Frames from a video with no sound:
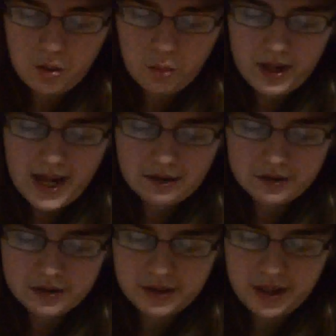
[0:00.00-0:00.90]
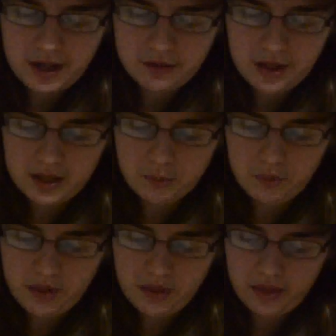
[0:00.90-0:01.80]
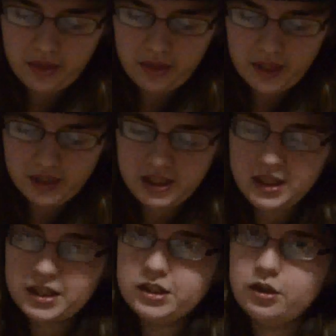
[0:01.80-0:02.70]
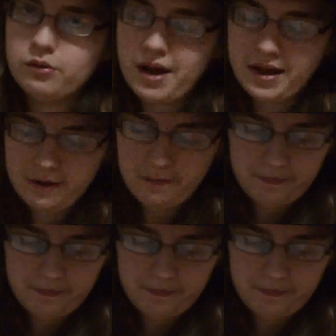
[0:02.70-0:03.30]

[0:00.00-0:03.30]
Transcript: "What hast thou done with thy cheeks so red?"